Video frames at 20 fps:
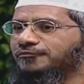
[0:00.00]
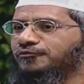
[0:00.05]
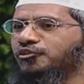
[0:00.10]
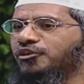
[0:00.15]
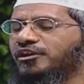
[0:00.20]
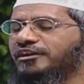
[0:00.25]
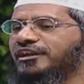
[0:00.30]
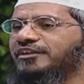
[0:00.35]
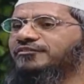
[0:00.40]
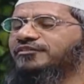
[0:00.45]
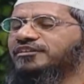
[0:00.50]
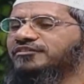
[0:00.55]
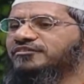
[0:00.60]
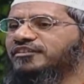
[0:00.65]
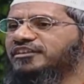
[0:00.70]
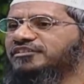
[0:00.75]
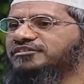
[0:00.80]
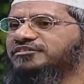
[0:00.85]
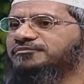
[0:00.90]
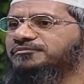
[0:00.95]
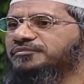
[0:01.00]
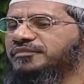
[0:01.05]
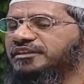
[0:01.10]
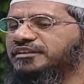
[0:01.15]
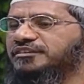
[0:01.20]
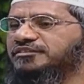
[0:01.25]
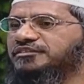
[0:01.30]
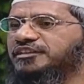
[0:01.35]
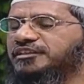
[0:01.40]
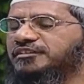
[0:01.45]
400 fatwas
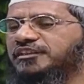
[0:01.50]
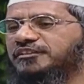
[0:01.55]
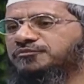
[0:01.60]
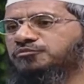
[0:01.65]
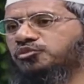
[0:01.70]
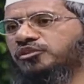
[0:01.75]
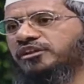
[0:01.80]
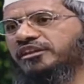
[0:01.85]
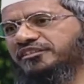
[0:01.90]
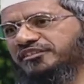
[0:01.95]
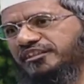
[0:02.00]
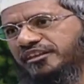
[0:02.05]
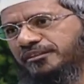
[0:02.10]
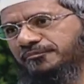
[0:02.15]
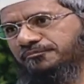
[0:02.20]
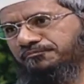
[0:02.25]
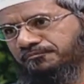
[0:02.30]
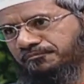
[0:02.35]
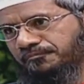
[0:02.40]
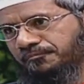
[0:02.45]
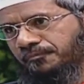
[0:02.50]
saying that smoking is haram.